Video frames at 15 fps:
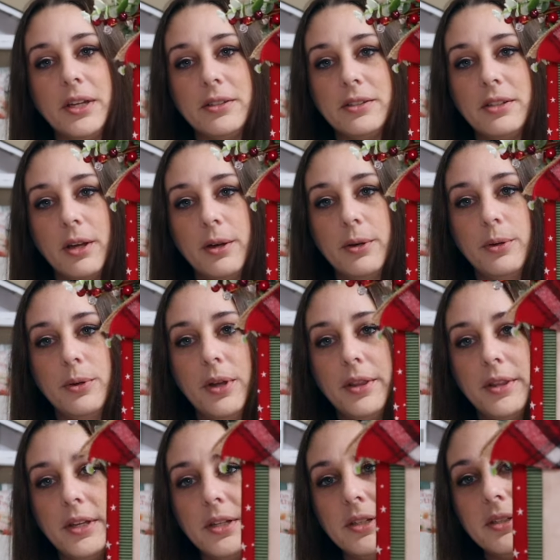So
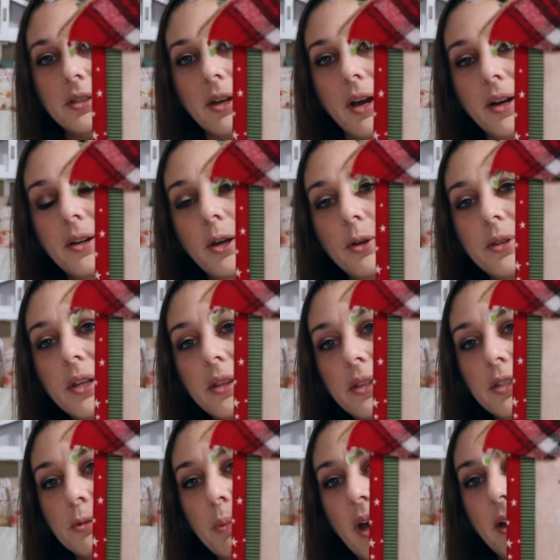this, I know that
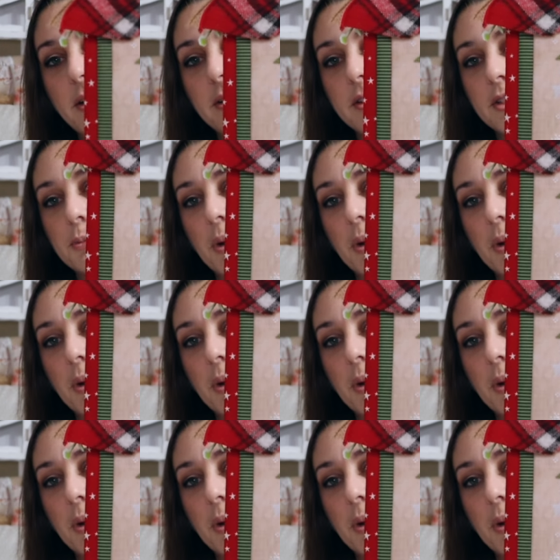this pattern is